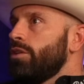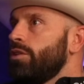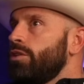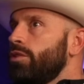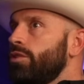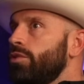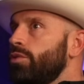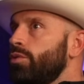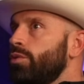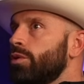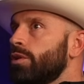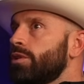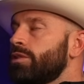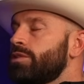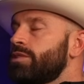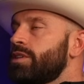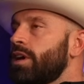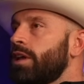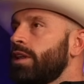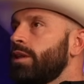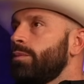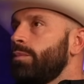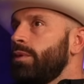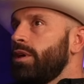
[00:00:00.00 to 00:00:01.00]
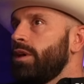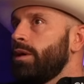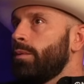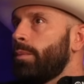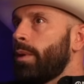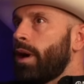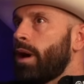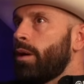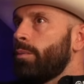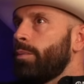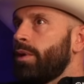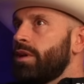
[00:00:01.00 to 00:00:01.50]
you were telling me
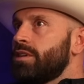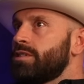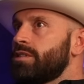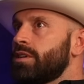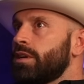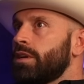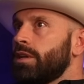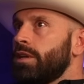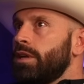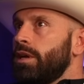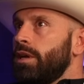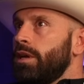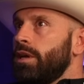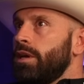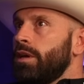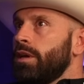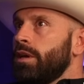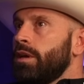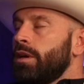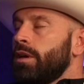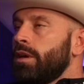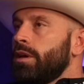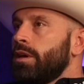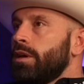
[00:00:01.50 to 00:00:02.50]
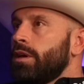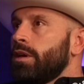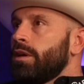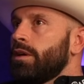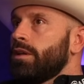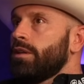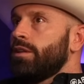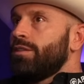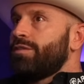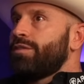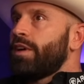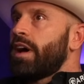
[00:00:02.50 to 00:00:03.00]
about basically
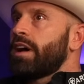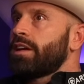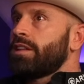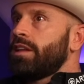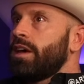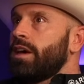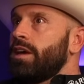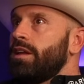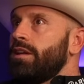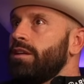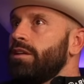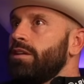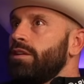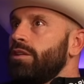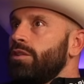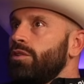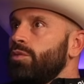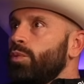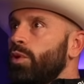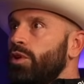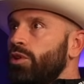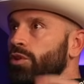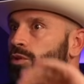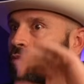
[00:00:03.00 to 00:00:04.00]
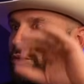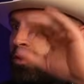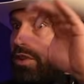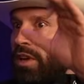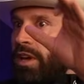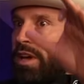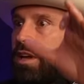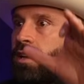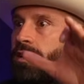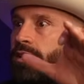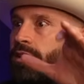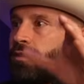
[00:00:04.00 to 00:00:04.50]
the fact that when you
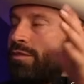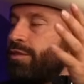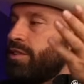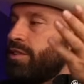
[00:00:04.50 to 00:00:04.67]
did the